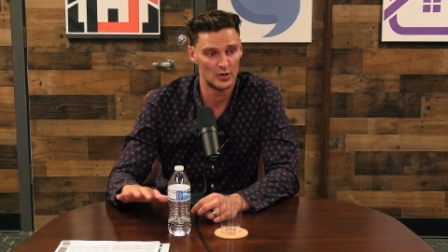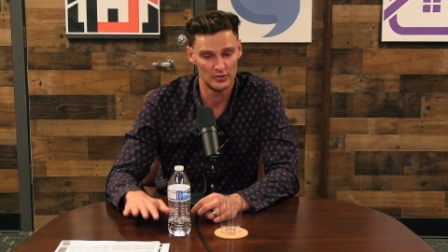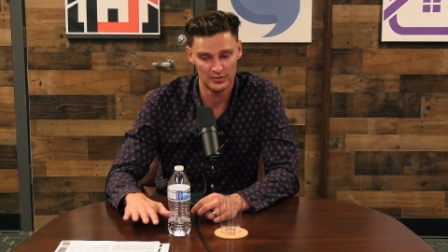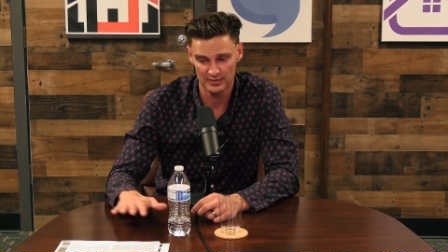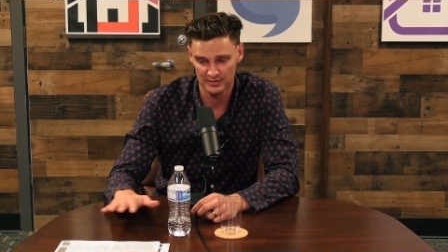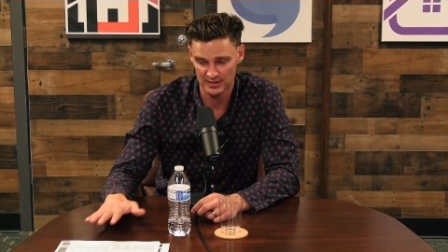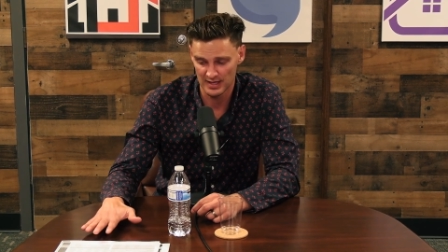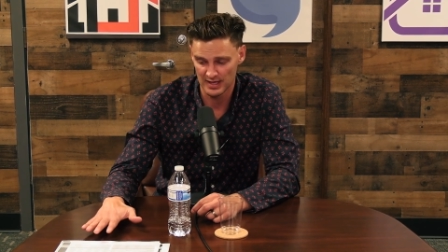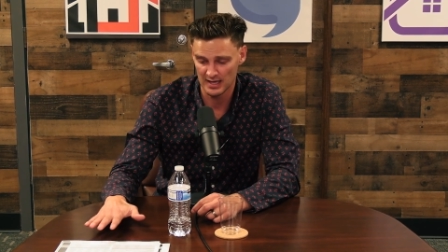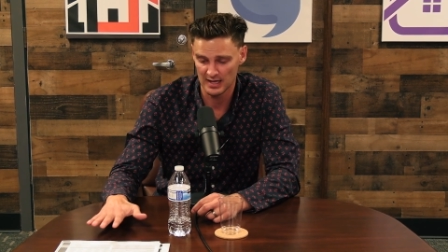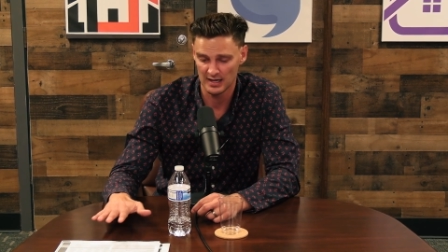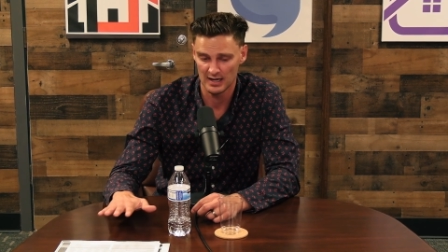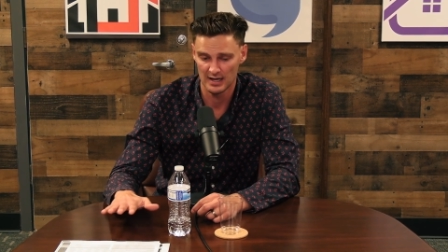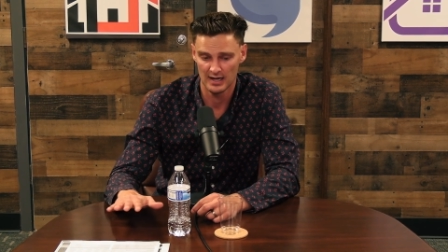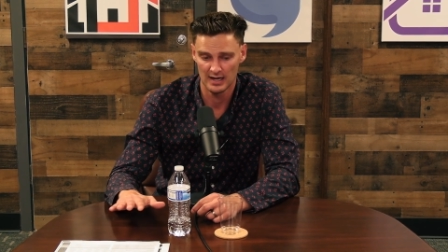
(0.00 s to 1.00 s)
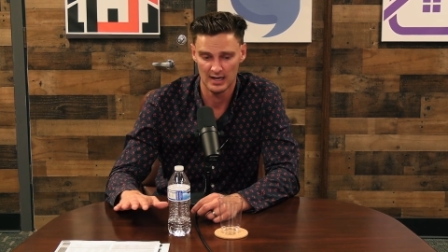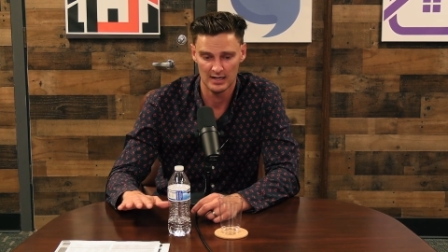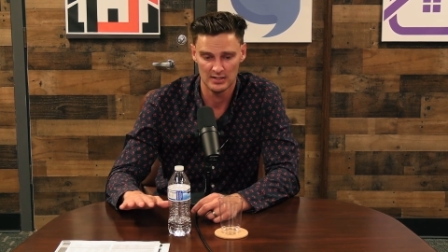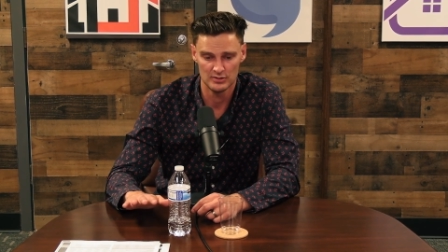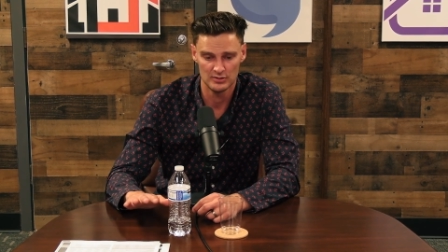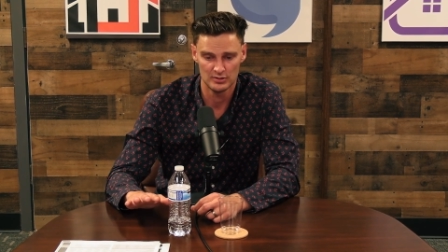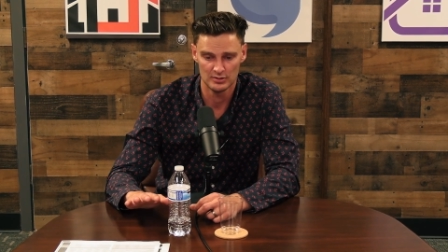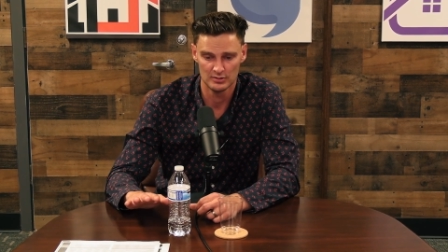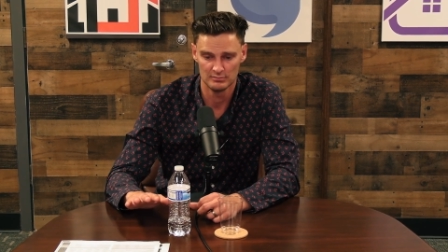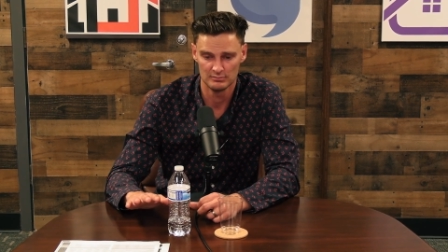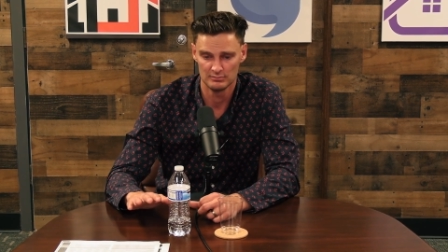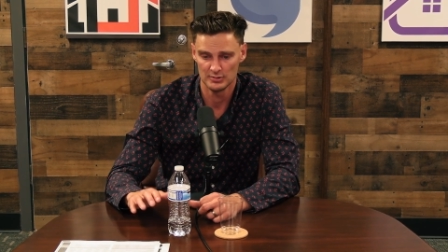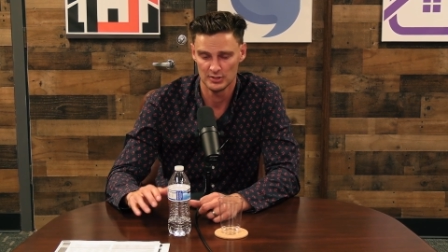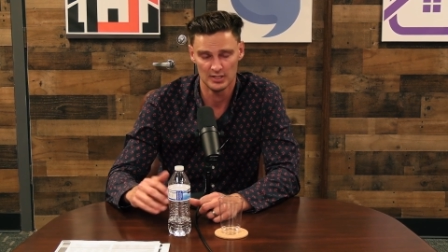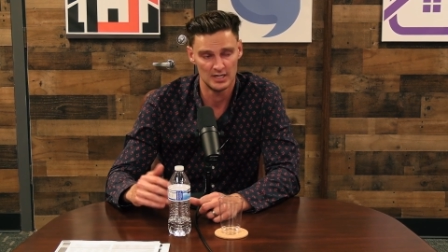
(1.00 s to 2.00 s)
Both are there. Uh, you
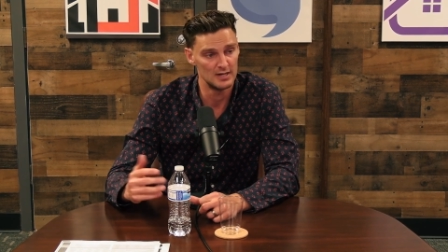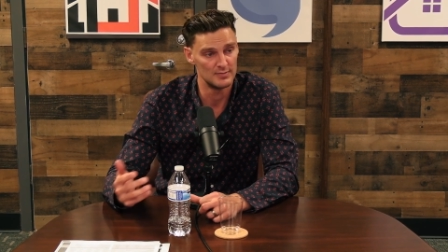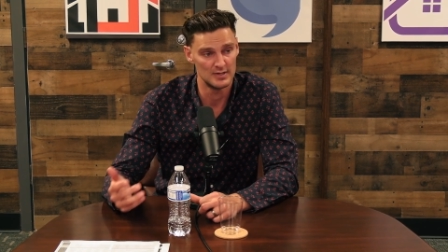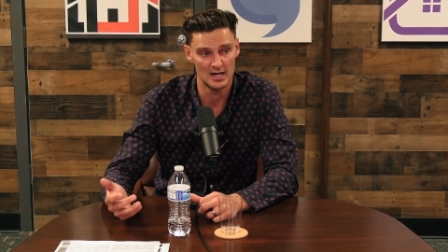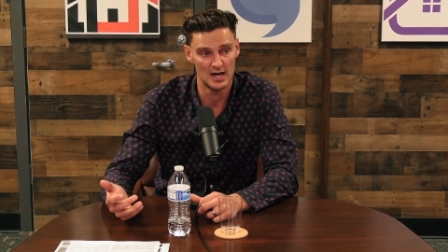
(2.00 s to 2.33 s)
can you can hit